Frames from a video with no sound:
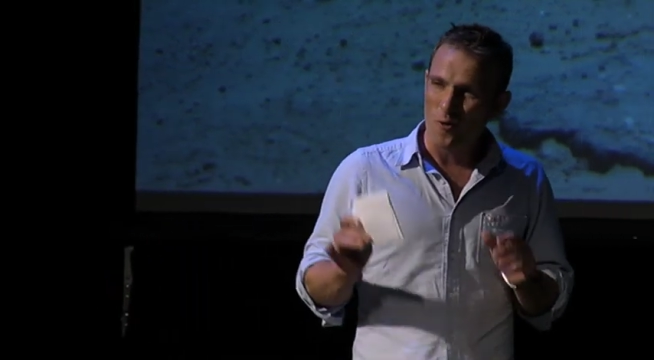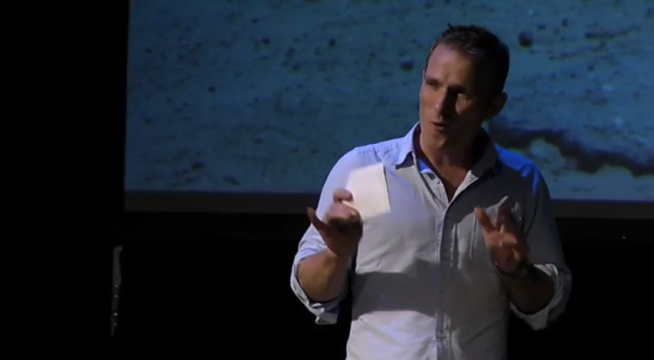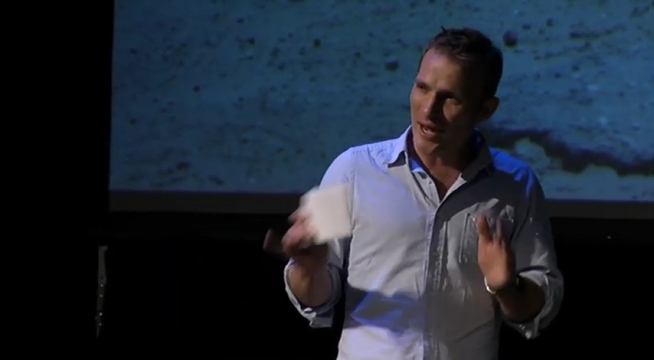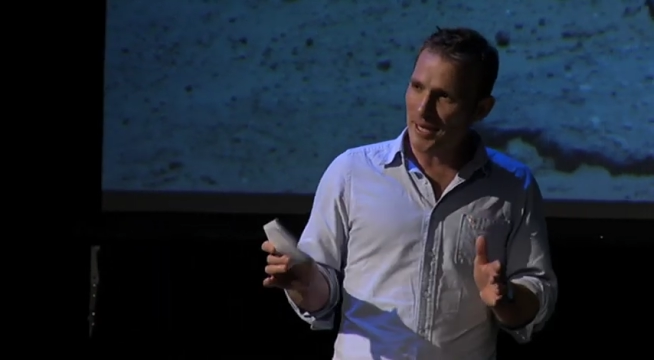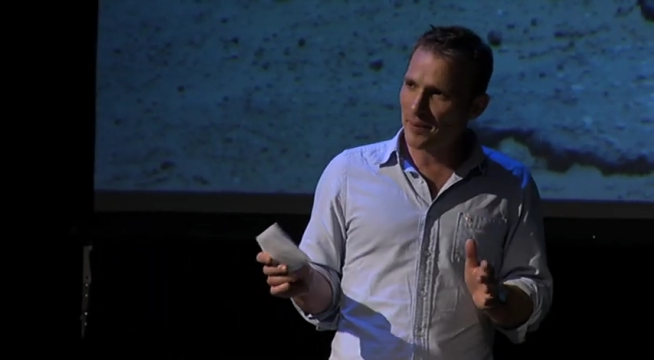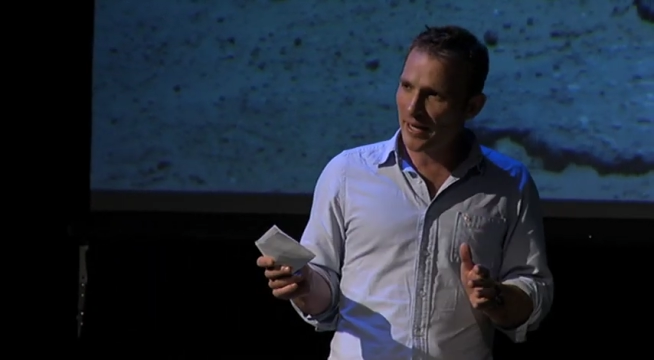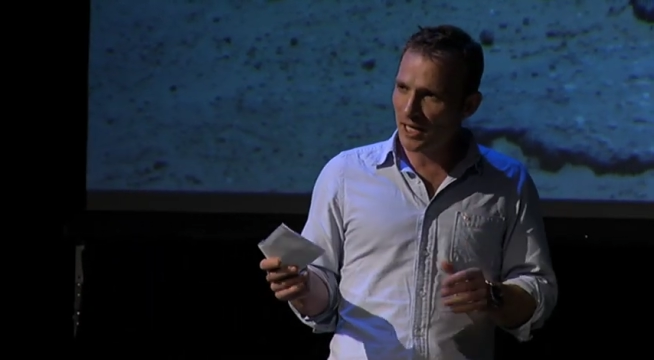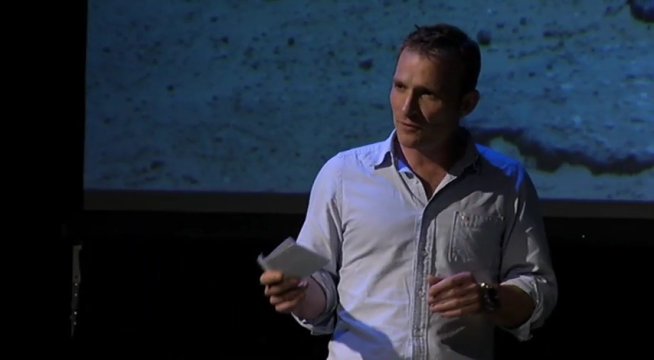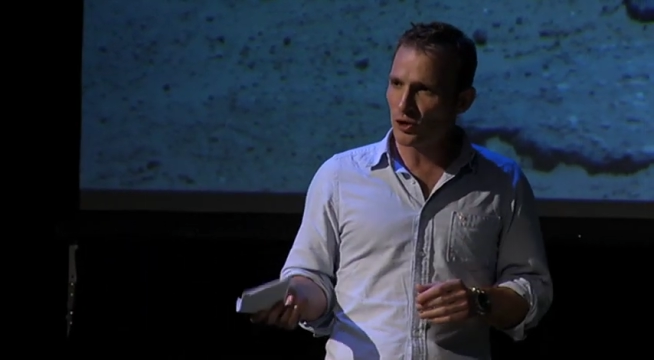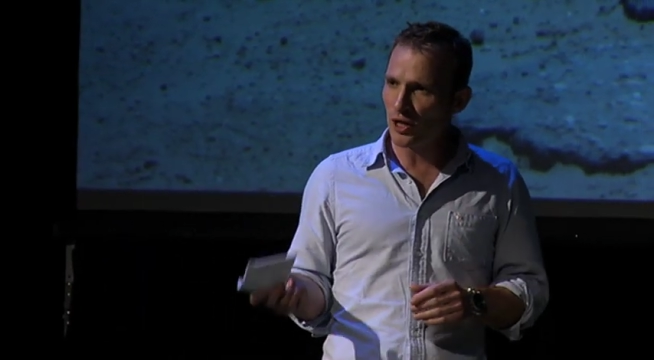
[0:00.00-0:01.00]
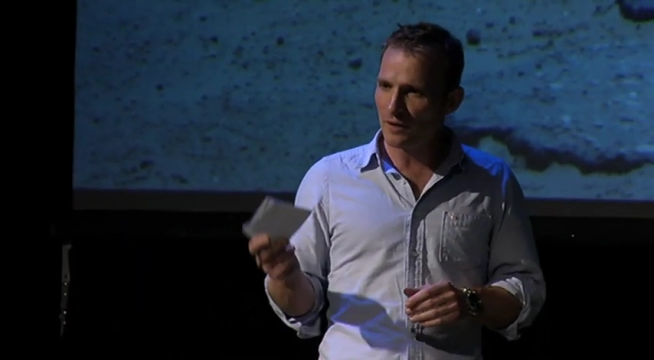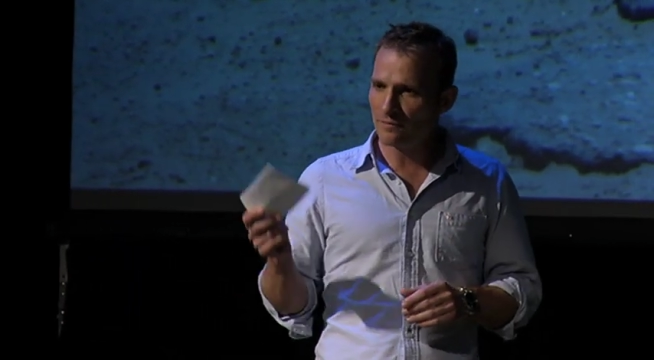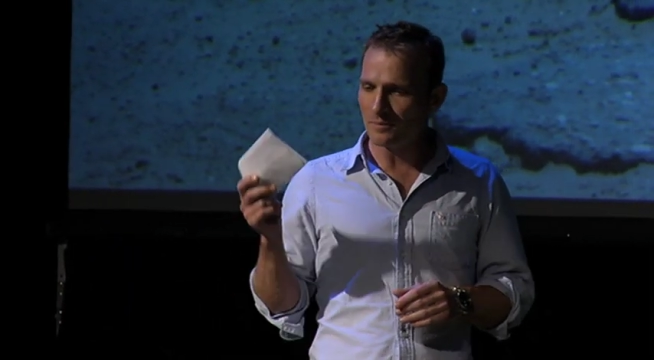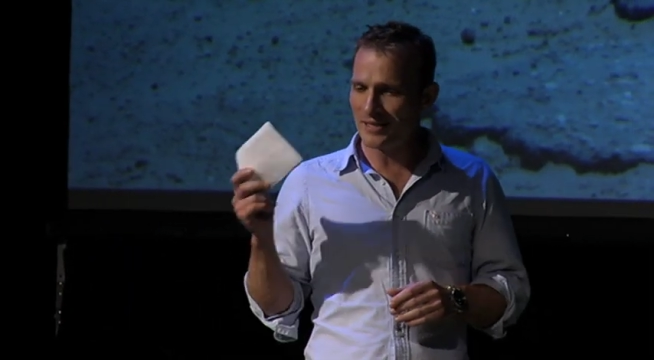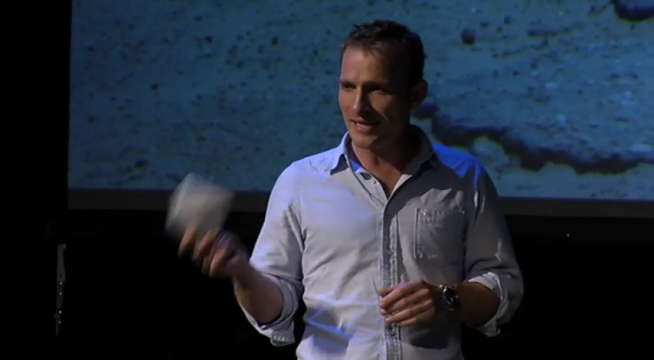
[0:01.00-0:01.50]
Really bad if you're going
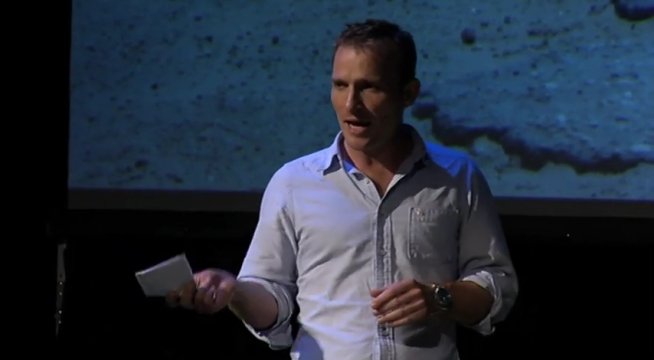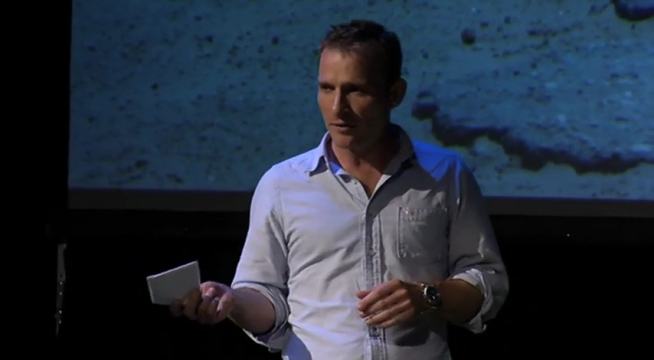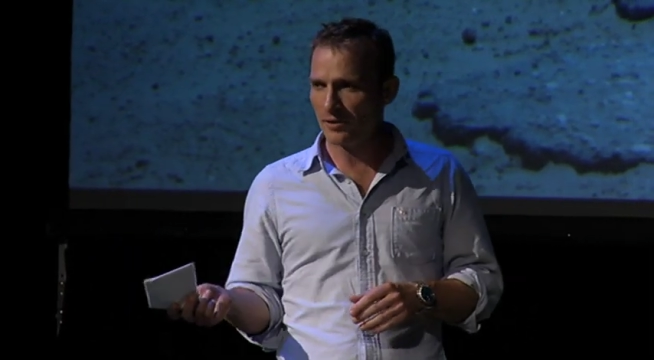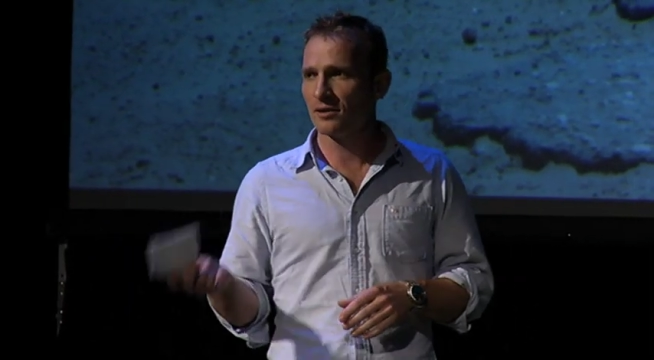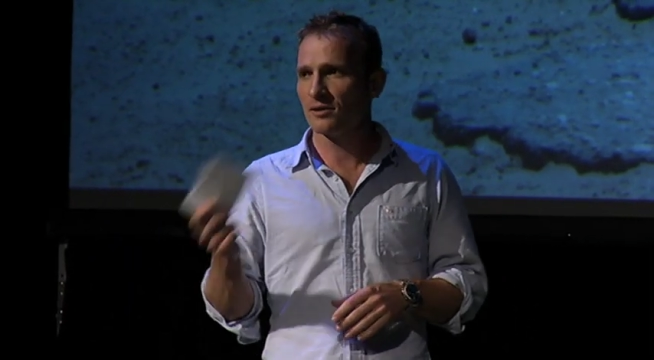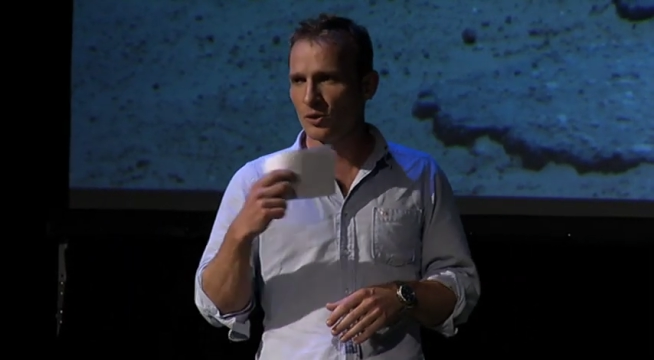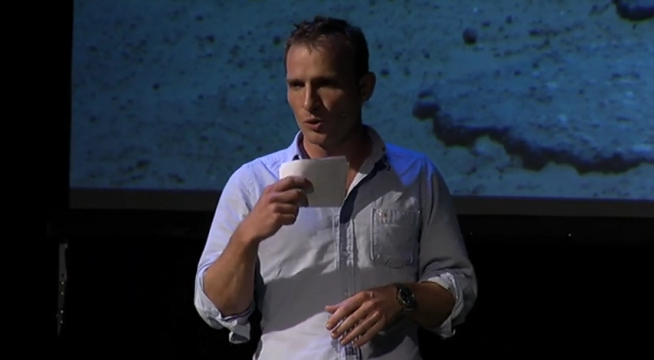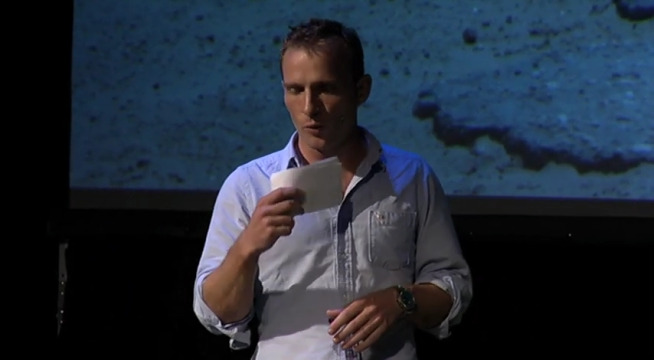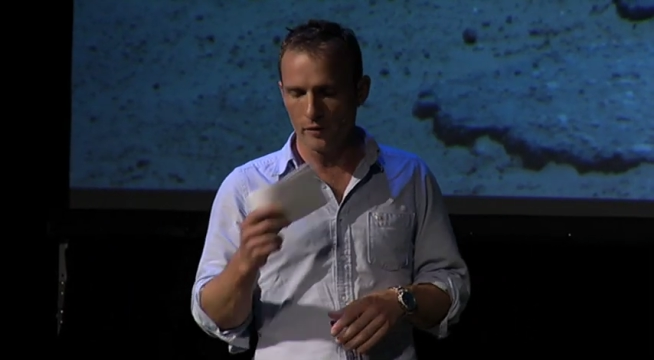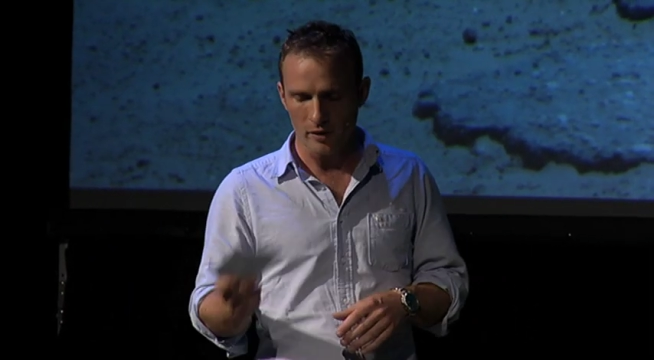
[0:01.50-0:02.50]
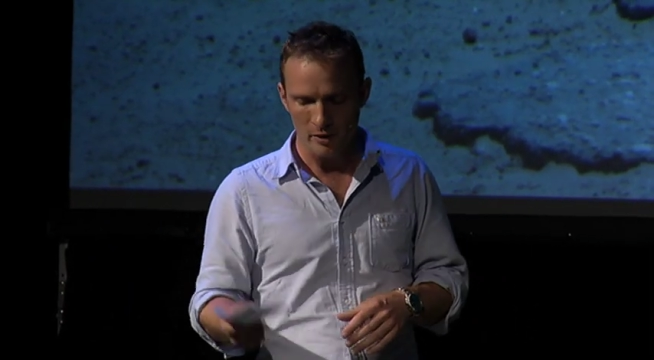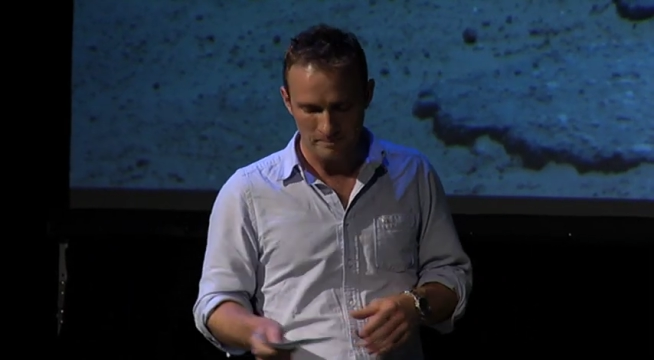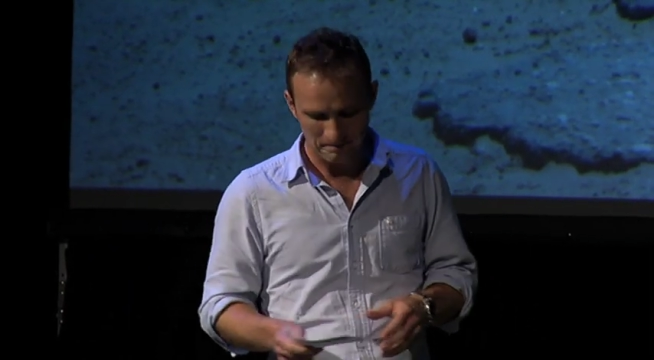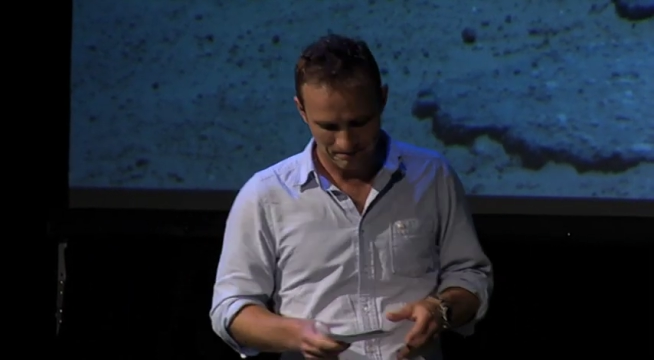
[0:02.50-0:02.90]
from south to north, though.